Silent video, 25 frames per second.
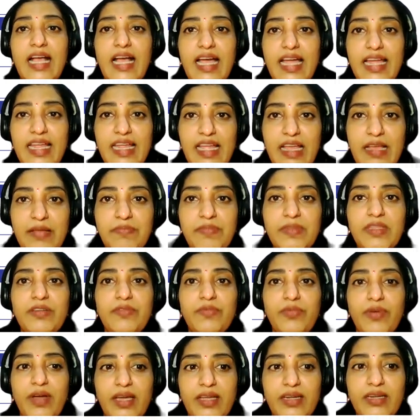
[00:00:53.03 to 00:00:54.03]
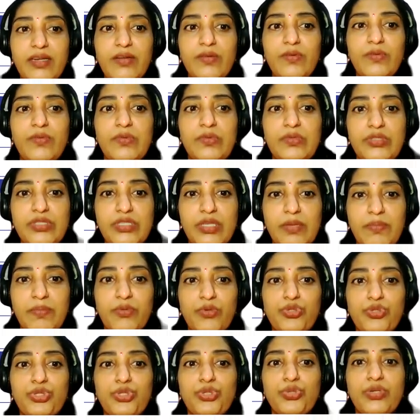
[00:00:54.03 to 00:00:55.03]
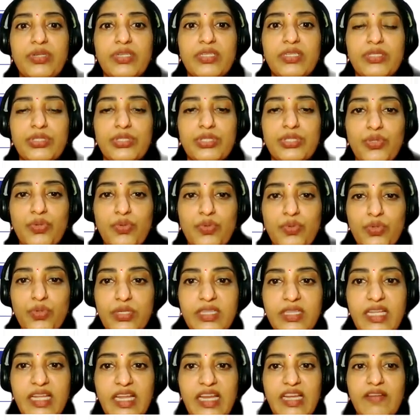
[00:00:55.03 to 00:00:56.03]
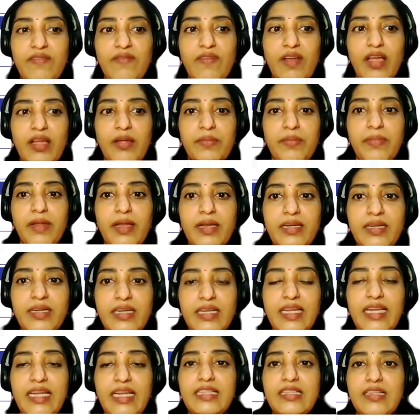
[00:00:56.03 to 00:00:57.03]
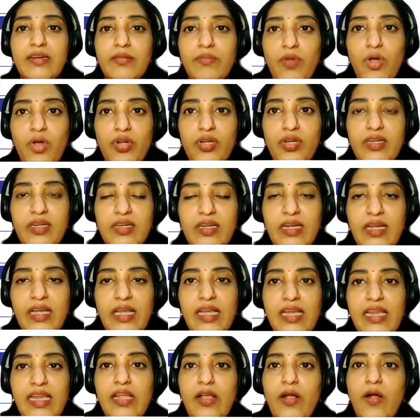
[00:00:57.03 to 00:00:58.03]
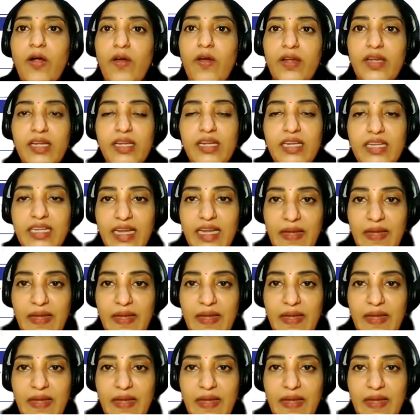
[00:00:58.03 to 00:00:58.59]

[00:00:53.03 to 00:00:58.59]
I am the one who is supposed to restore the environment either monetarily or in